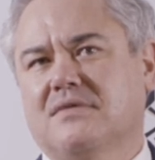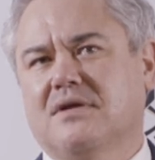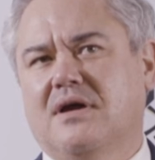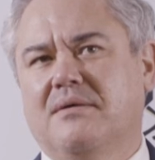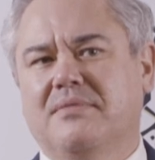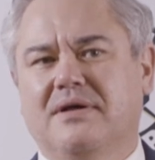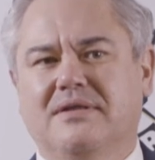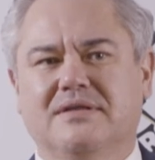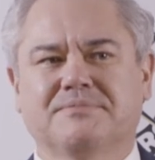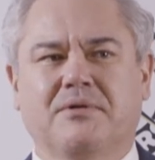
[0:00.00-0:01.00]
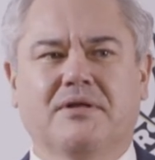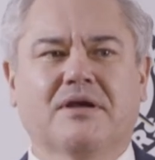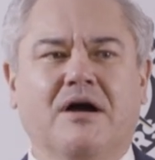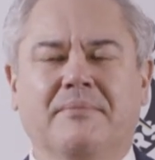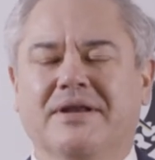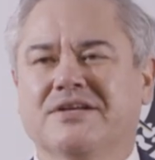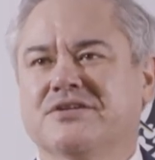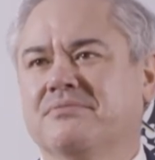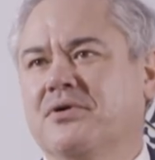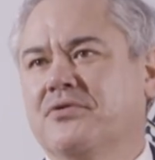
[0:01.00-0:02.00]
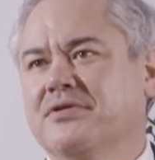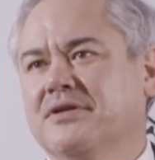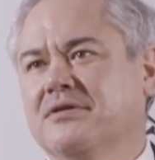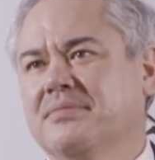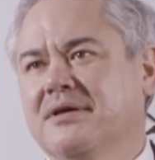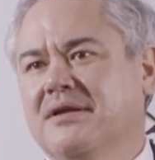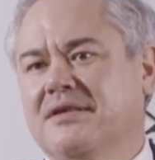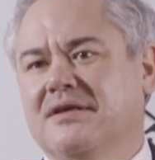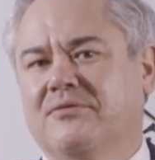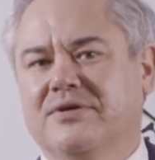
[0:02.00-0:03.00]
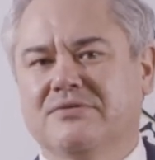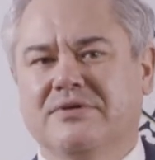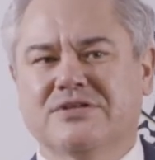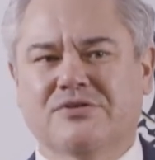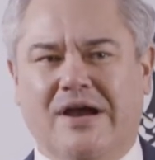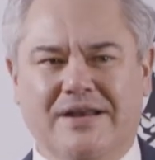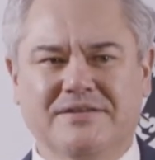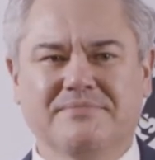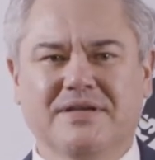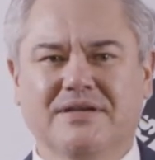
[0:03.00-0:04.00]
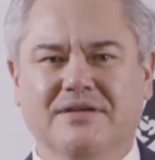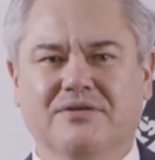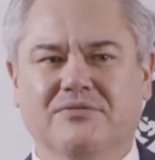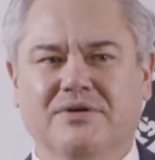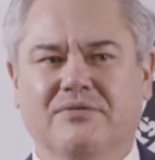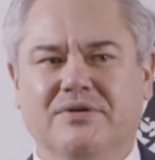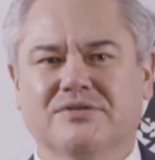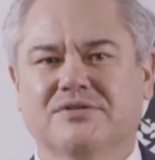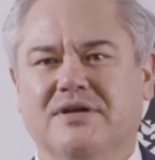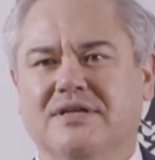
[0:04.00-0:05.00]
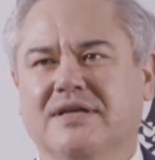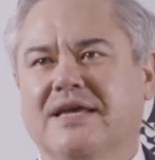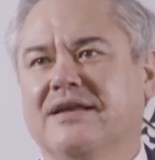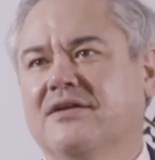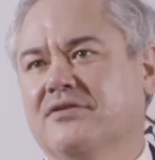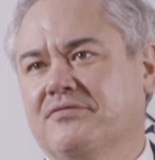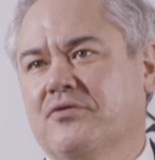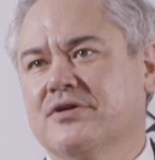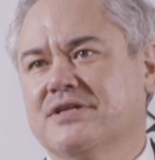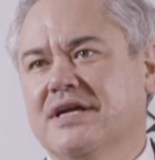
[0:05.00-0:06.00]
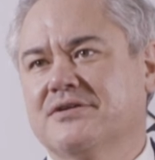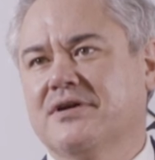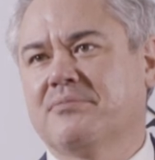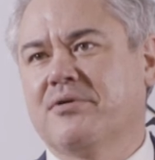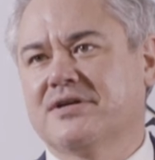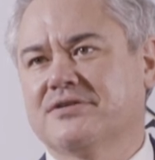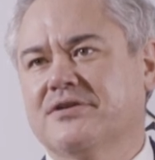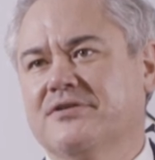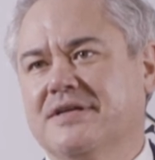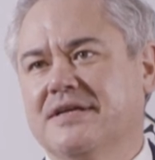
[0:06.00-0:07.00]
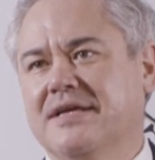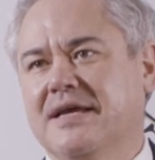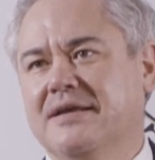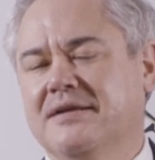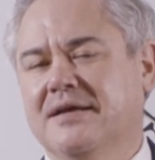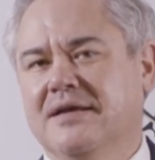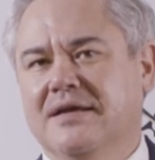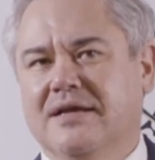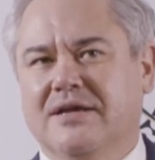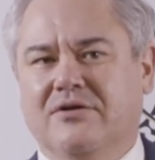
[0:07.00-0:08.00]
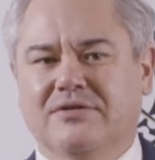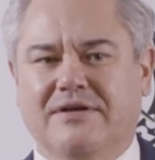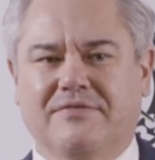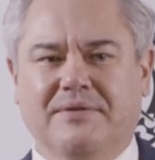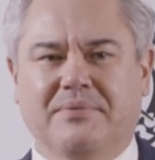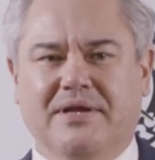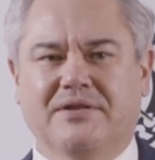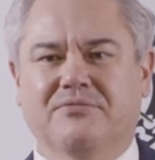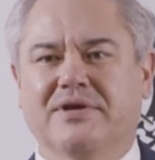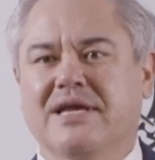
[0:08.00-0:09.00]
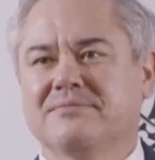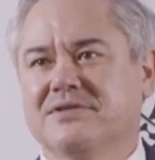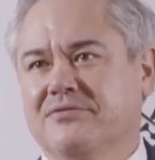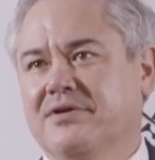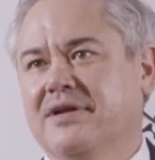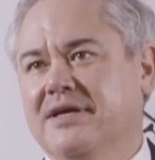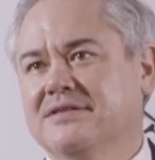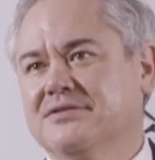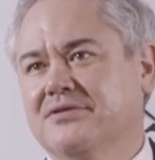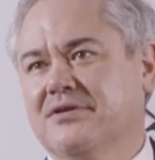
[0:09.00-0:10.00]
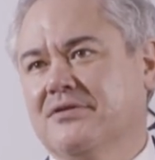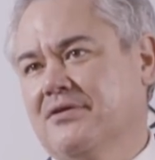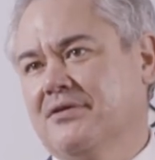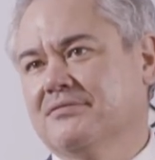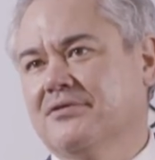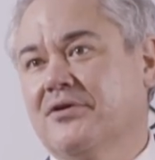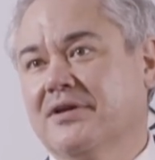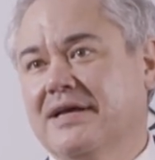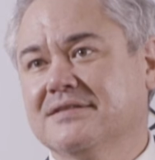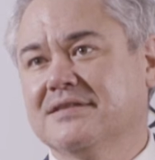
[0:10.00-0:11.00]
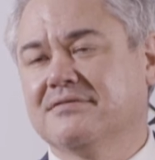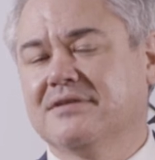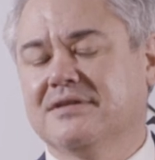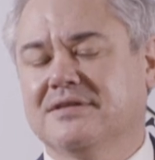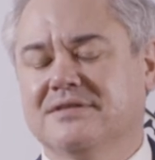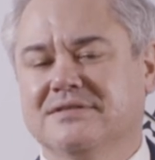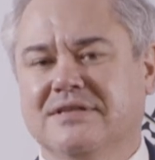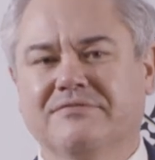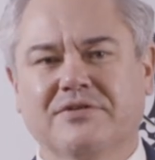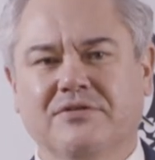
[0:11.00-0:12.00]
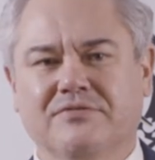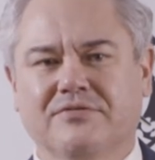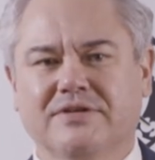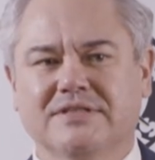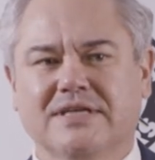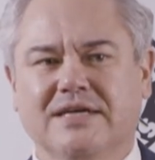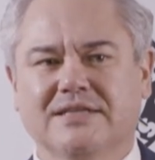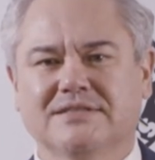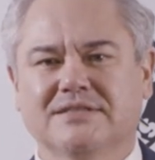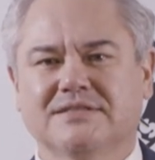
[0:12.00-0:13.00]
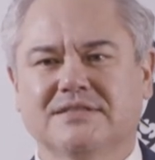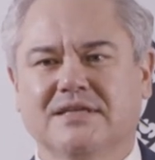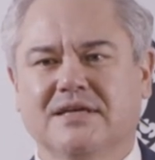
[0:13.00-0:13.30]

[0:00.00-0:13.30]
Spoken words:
I think it's probably a combination of both a little bit. I thought we tried to be, we tried to get in on the forecheck, try to pressure their D again. You know, definitely playing three games in three nights or less even is difficult for these guys. It's